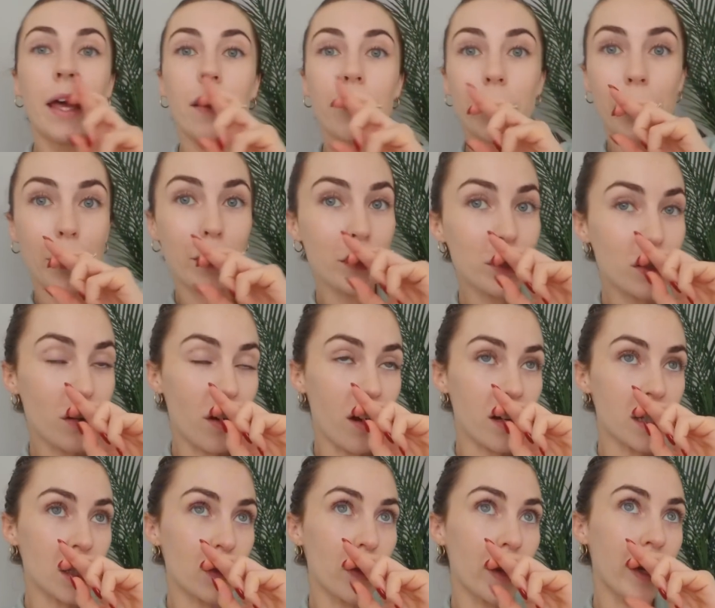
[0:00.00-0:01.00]
fingers
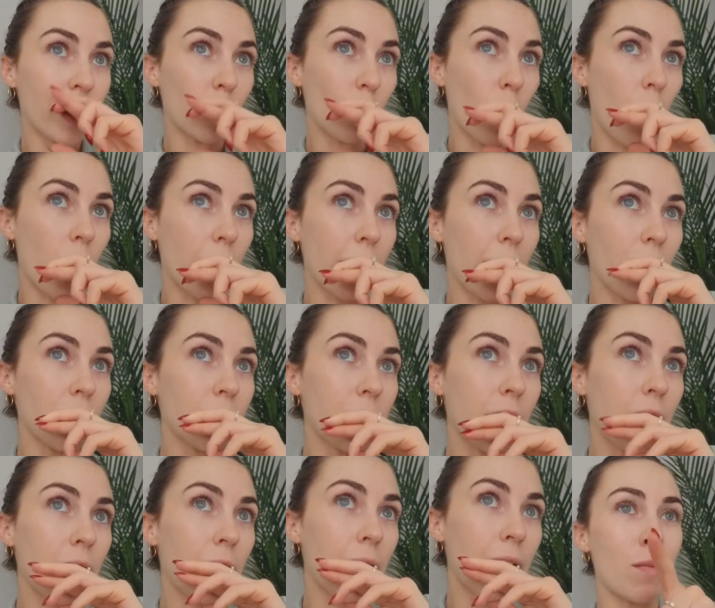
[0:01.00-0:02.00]
crossed we can walk out
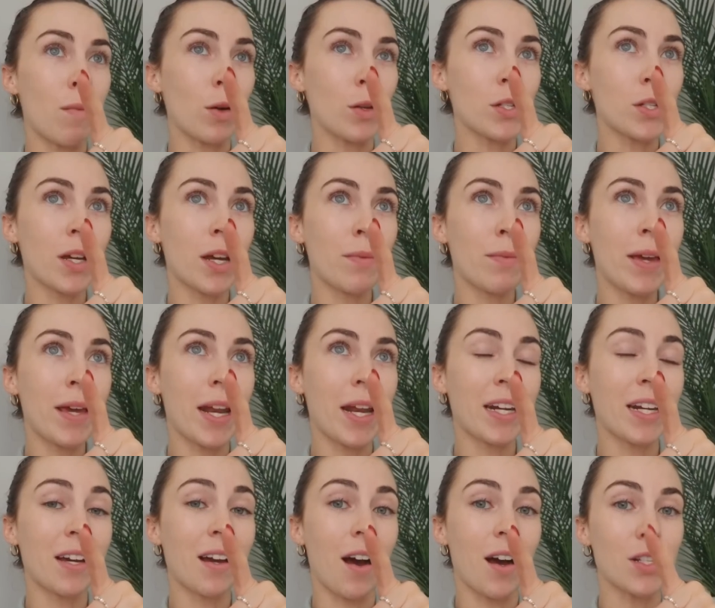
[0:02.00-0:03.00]
there. I'm also going to be getting
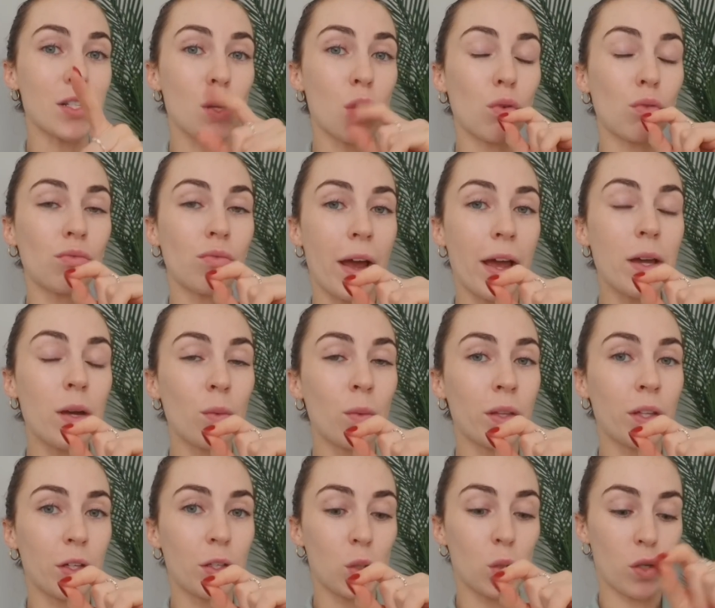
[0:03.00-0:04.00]
to Costco right
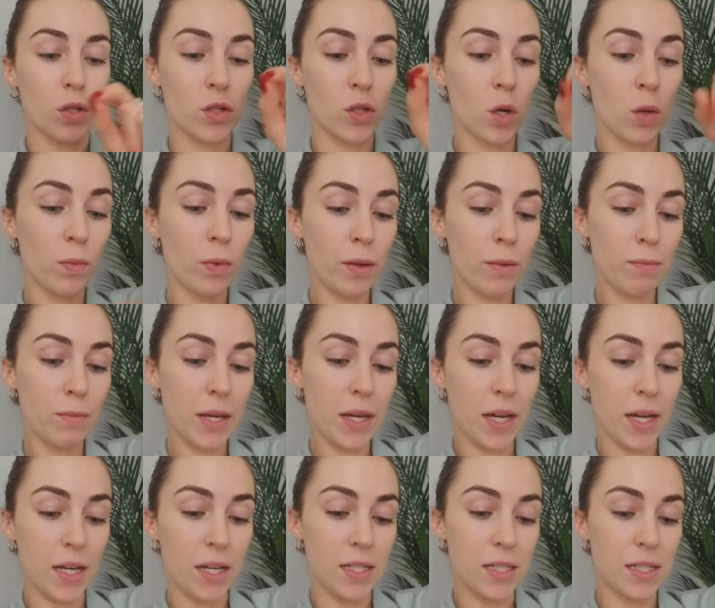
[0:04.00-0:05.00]
when their doors open
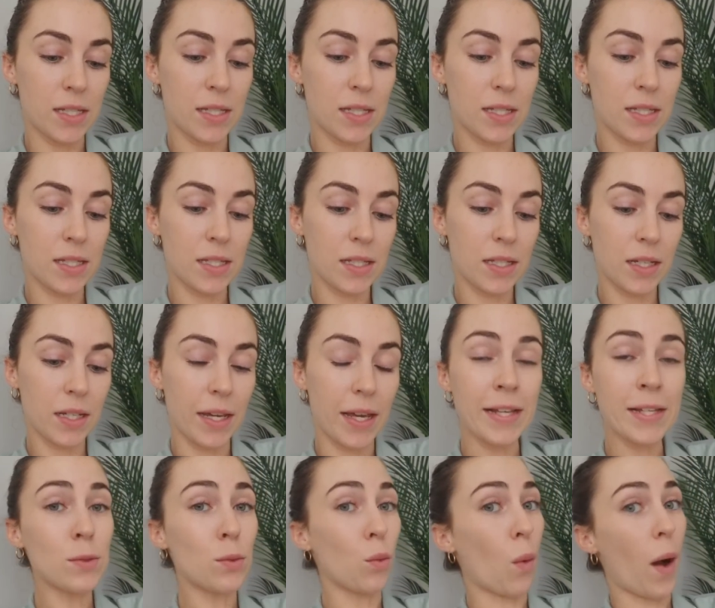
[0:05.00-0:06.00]
because
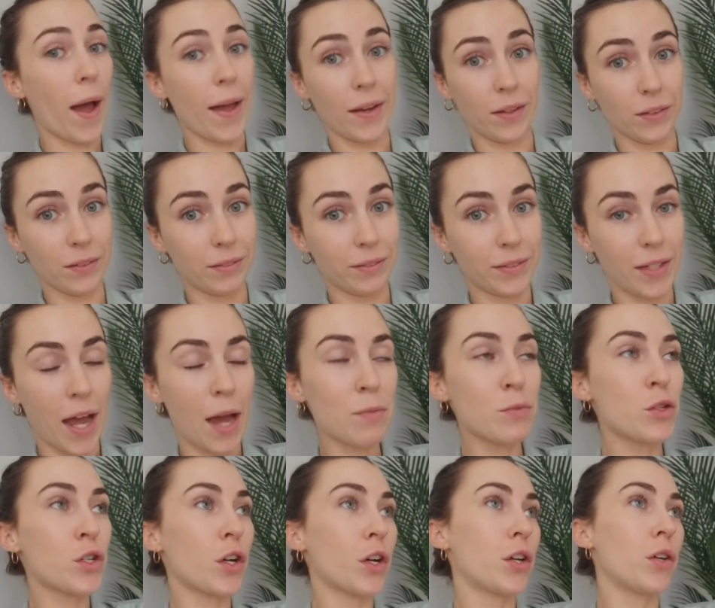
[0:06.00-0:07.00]
it's wild. I'm
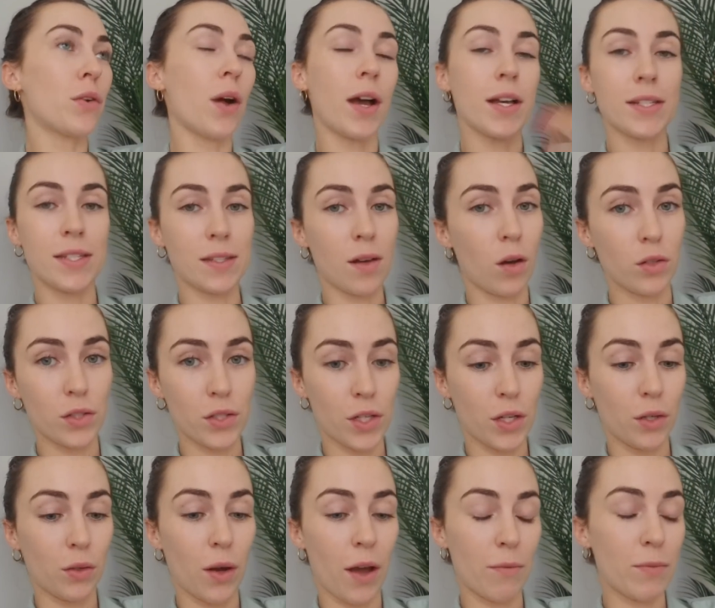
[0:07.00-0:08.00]
sure you guys
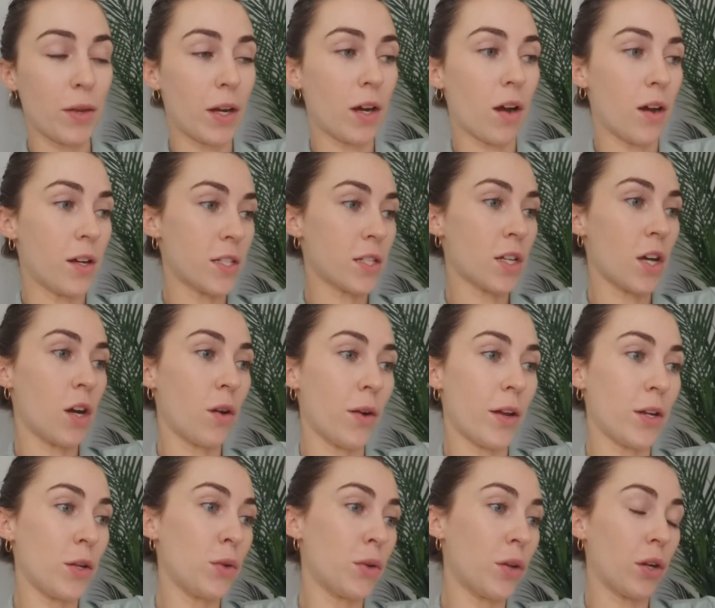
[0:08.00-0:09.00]
also have been to Costco
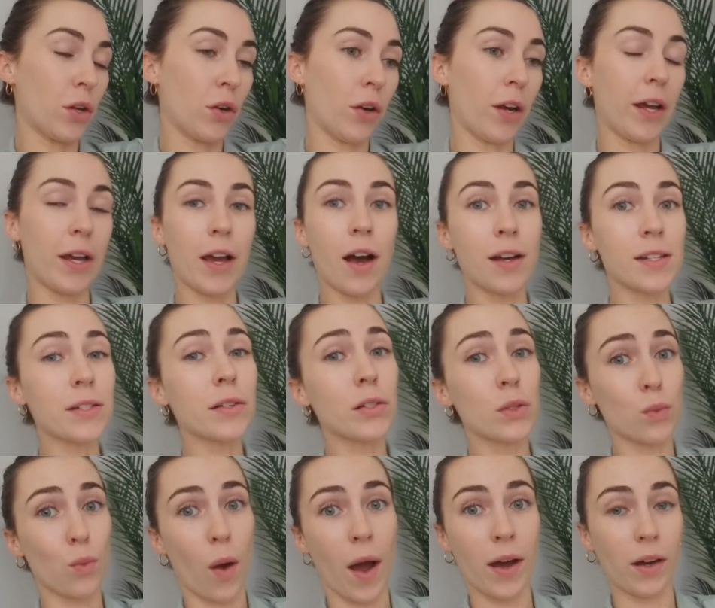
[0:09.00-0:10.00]
and agree
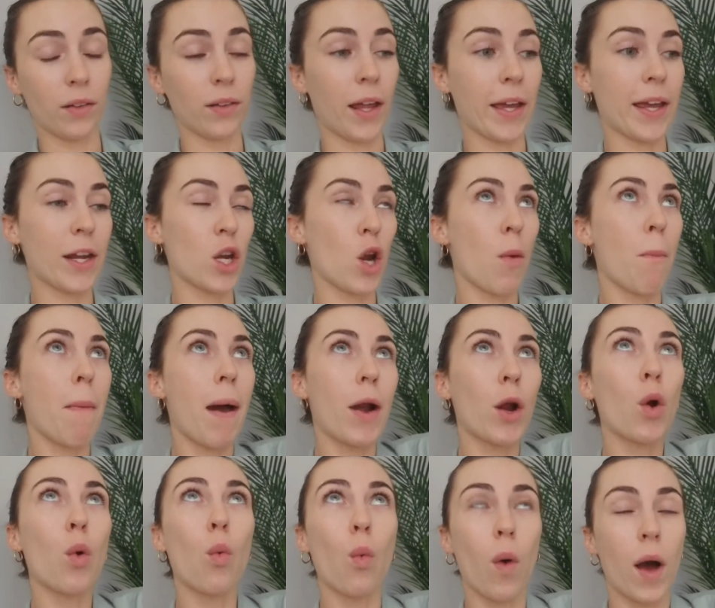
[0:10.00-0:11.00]
Costco's wild. Like, no
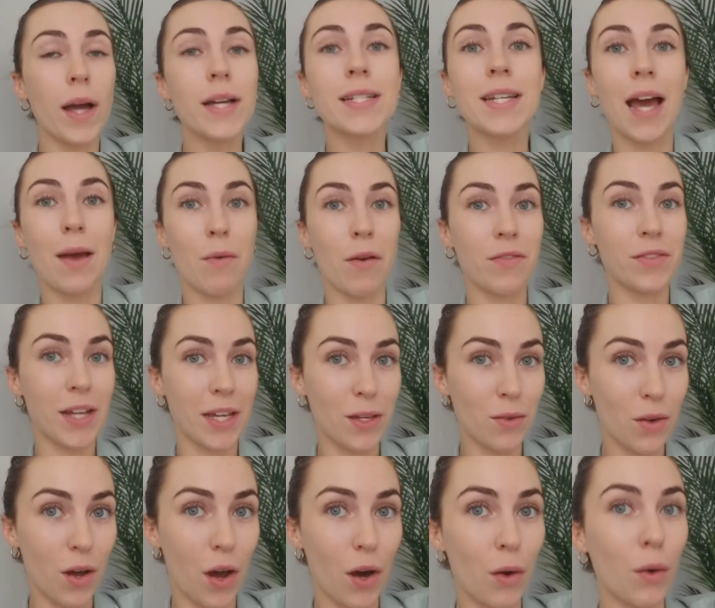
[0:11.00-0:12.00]
matter what time of day
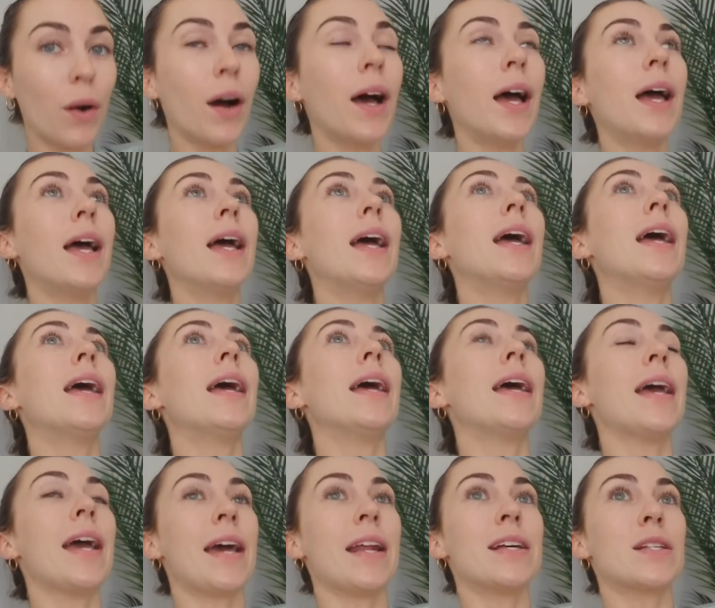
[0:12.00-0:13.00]
you go,
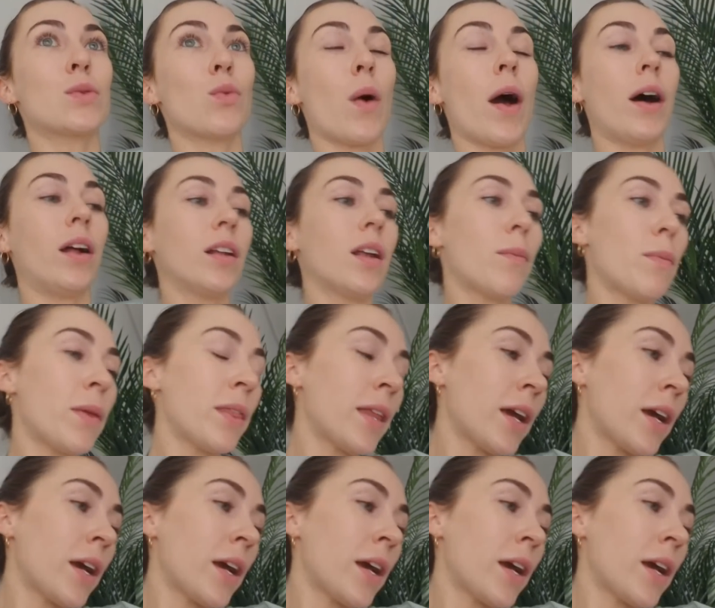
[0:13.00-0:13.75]
it is wild up in